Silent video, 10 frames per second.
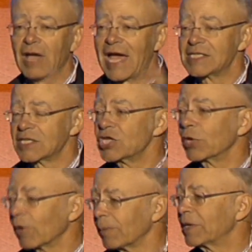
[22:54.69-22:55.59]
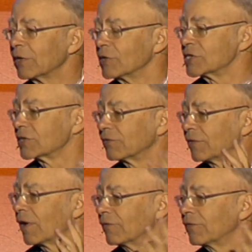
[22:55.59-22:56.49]
has the general appearance
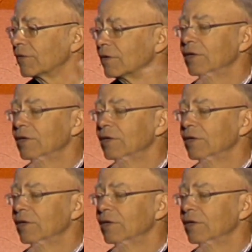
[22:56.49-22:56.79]
of